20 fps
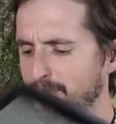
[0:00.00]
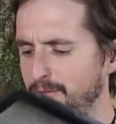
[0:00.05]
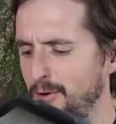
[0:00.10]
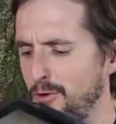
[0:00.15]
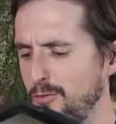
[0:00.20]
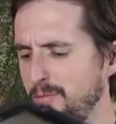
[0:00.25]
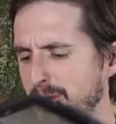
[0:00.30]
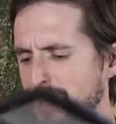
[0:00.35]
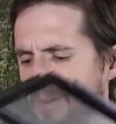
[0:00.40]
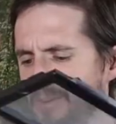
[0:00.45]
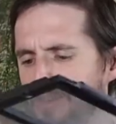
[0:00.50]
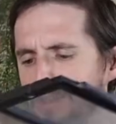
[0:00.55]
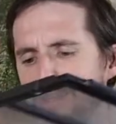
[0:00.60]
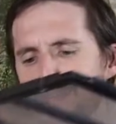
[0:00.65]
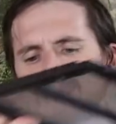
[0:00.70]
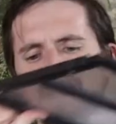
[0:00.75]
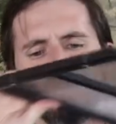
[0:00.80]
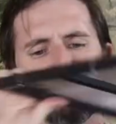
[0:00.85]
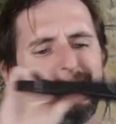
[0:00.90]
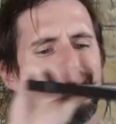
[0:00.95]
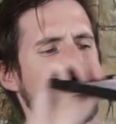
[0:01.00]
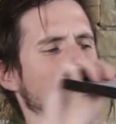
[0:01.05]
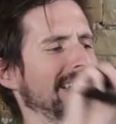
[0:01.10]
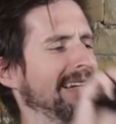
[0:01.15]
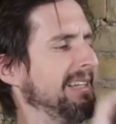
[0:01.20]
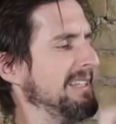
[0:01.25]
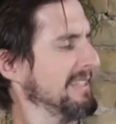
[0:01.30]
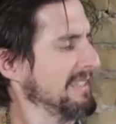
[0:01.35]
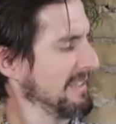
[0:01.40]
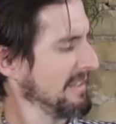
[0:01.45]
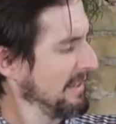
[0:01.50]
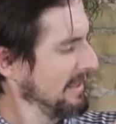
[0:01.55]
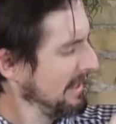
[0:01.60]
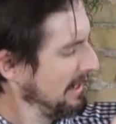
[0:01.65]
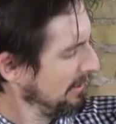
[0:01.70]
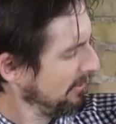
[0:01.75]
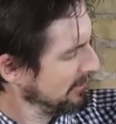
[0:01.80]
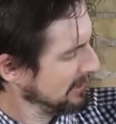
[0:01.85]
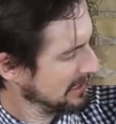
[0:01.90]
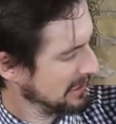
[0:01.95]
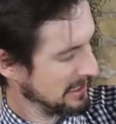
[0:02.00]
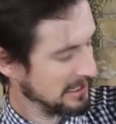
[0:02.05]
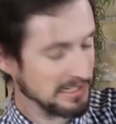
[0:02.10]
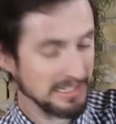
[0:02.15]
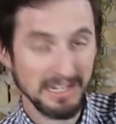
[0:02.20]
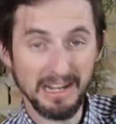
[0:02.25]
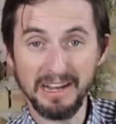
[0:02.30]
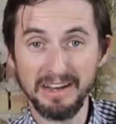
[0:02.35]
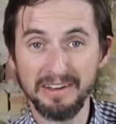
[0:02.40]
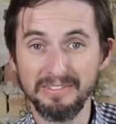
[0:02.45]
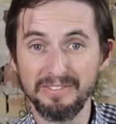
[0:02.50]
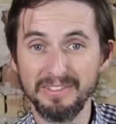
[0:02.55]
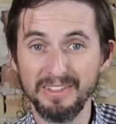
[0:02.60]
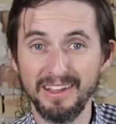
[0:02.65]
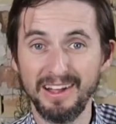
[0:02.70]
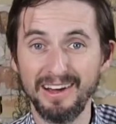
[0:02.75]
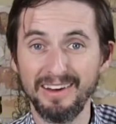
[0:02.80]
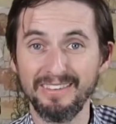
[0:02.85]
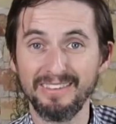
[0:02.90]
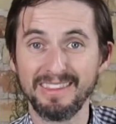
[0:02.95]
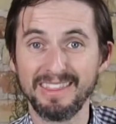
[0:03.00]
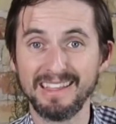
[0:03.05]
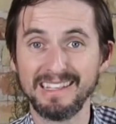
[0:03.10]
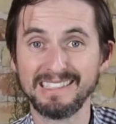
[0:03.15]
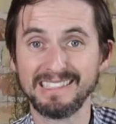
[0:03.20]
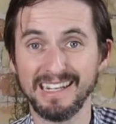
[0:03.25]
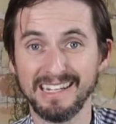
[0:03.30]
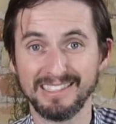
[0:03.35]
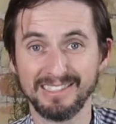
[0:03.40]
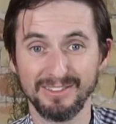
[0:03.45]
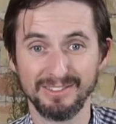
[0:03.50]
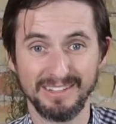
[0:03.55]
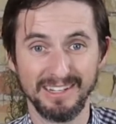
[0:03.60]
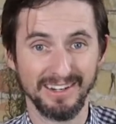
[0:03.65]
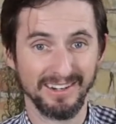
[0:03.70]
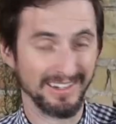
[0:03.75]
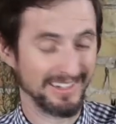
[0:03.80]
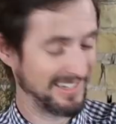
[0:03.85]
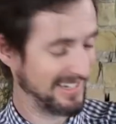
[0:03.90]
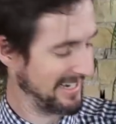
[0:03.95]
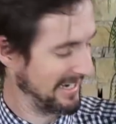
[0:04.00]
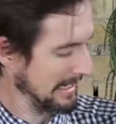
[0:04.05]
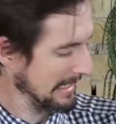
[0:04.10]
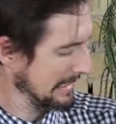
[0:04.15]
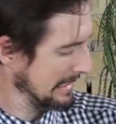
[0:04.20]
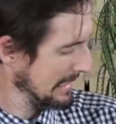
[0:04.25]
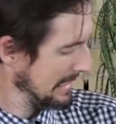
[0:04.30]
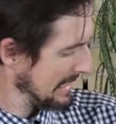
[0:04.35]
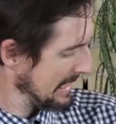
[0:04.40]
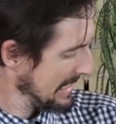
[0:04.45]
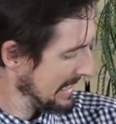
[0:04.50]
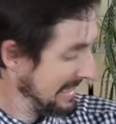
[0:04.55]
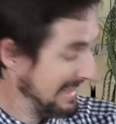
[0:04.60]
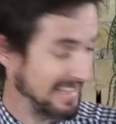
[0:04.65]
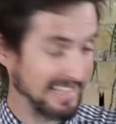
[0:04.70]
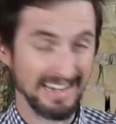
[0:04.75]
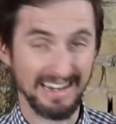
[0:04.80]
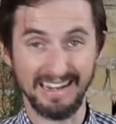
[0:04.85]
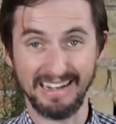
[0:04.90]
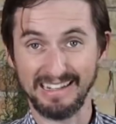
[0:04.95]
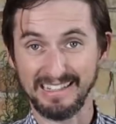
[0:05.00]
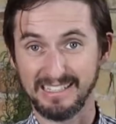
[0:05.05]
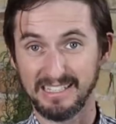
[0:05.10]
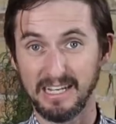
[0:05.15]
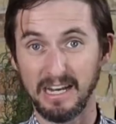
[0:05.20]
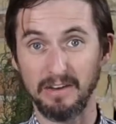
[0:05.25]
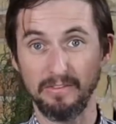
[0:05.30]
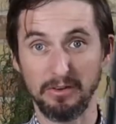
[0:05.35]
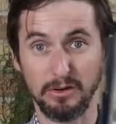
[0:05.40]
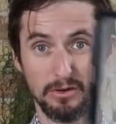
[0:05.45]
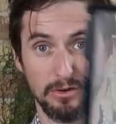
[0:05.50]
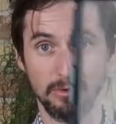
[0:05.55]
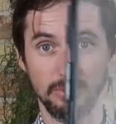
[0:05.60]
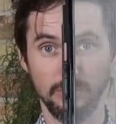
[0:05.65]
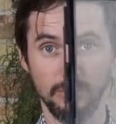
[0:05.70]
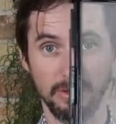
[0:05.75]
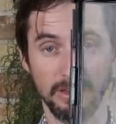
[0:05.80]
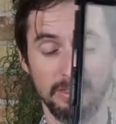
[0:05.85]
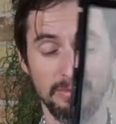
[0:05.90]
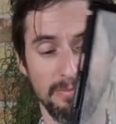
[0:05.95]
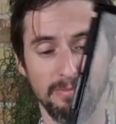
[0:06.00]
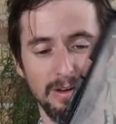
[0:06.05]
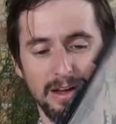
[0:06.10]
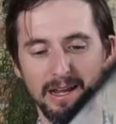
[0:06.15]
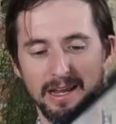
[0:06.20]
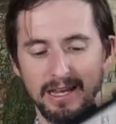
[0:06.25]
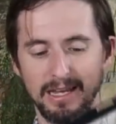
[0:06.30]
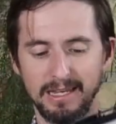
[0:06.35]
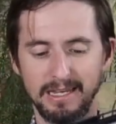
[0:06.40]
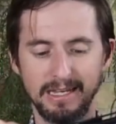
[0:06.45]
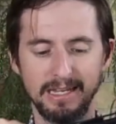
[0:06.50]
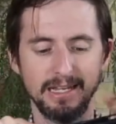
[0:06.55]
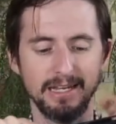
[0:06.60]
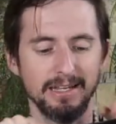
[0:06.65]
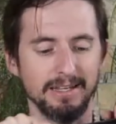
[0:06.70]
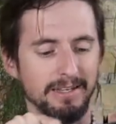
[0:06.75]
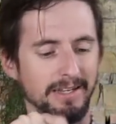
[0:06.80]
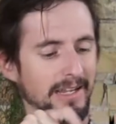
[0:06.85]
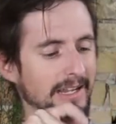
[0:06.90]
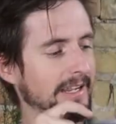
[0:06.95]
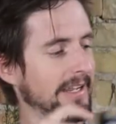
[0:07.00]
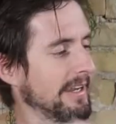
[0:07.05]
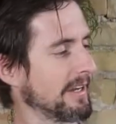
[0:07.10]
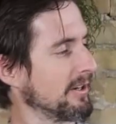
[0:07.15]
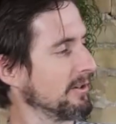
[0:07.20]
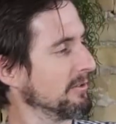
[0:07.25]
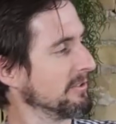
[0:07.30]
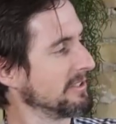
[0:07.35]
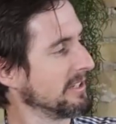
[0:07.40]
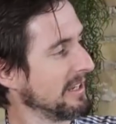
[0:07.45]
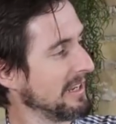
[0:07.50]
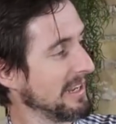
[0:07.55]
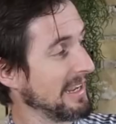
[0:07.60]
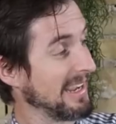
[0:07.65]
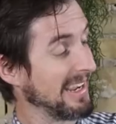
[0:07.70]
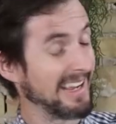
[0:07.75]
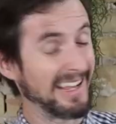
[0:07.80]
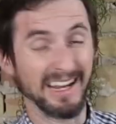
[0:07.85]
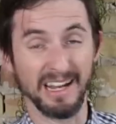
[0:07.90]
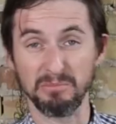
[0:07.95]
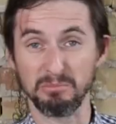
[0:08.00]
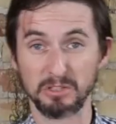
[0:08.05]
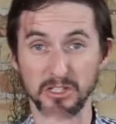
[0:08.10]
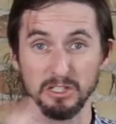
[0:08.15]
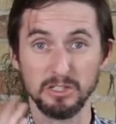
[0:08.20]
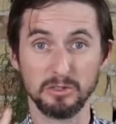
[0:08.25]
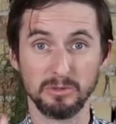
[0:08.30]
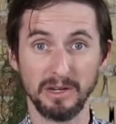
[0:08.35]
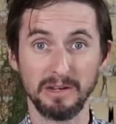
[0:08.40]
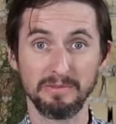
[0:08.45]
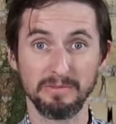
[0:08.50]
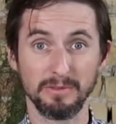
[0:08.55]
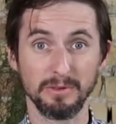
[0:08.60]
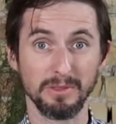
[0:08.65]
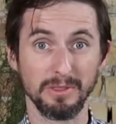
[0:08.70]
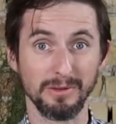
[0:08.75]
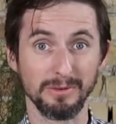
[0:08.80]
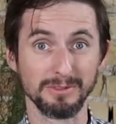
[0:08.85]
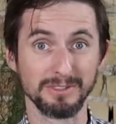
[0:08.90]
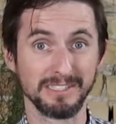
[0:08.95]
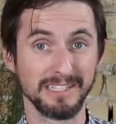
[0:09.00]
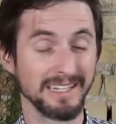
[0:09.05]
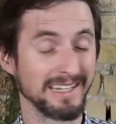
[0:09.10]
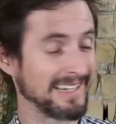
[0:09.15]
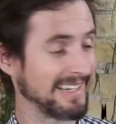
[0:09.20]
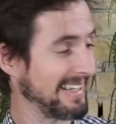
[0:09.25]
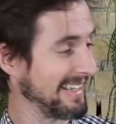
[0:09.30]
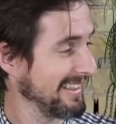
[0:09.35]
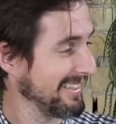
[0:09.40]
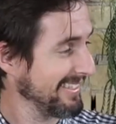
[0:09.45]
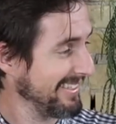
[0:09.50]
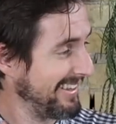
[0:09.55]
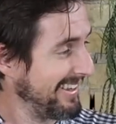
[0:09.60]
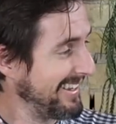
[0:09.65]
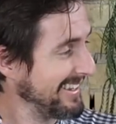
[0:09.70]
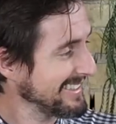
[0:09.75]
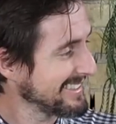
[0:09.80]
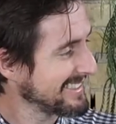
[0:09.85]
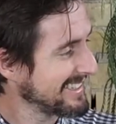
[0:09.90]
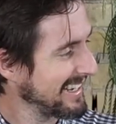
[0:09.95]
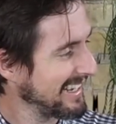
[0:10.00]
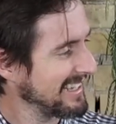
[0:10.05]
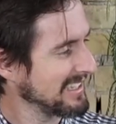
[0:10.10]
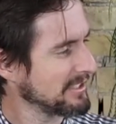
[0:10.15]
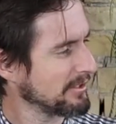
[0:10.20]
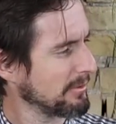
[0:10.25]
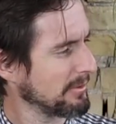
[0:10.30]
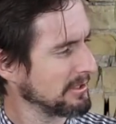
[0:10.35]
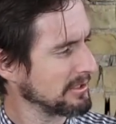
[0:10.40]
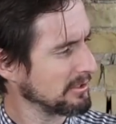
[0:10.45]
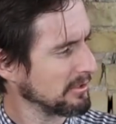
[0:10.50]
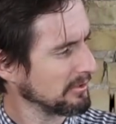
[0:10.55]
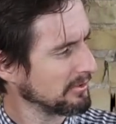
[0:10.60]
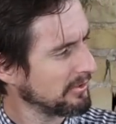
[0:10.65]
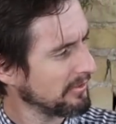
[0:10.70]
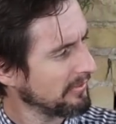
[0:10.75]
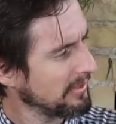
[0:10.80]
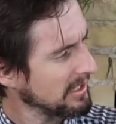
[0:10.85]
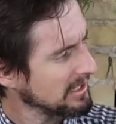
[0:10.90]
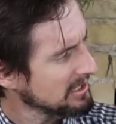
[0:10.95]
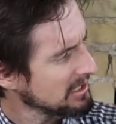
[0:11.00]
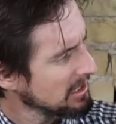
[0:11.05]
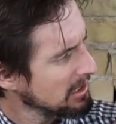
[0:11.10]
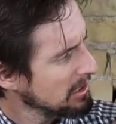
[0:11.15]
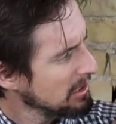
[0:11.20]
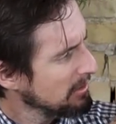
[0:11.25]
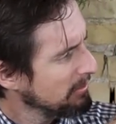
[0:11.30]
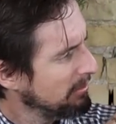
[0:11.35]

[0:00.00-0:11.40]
foam out is there was a design flaw with these Exoterra tanks that I discovered with my neon day geckos, and I'm just grateful those didn't get lost as a result of this.